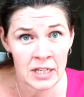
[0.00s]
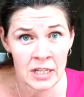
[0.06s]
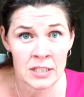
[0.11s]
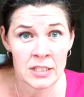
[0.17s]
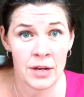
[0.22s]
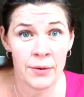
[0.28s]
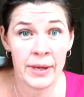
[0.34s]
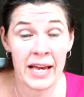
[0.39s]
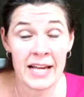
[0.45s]

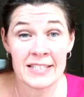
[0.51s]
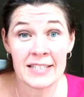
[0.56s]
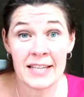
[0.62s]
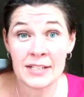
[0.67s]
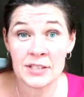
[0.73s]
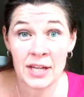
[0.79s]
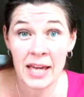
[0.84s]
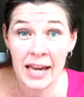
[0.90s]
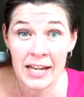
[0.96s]
so he gets the
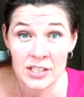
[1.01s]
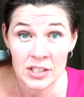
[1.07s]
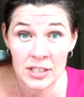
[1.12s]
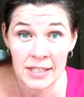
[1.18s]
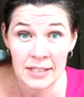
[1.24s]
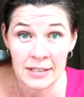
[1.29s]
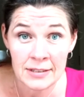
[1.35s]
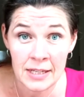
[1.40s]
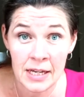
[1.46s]
education he
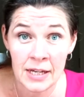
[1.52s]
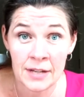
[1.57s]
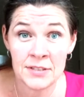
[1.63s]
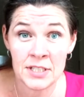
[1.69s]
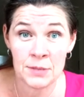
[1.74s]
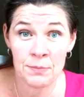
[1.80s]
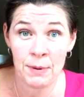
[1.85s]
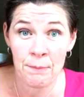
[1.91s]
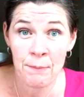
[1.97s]
deserves
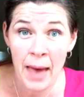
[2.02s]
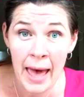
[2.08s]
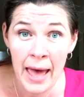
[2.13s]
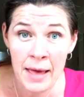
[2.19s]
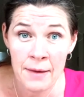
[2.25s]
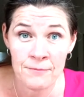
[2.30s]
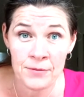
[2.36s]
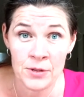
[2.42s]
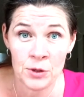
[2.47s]
to prepare
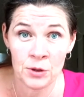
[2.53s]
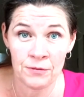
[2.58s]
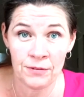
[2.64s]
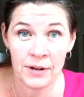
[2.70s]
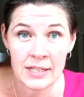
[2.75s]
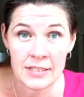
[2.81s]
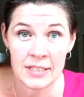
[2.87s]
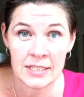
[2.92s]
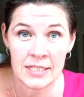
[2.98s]
him for
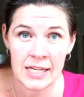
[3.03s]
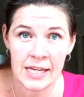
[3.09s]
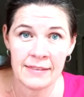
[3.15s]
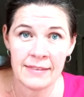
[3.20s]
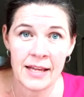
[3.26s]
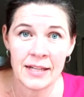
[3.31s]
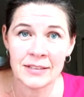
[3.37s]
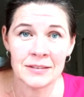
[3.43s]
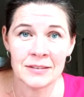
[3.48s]
university and
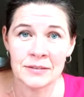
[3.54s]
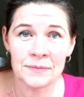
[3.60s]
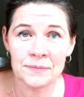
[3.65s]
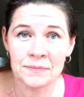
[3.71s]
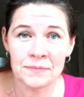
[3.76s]
then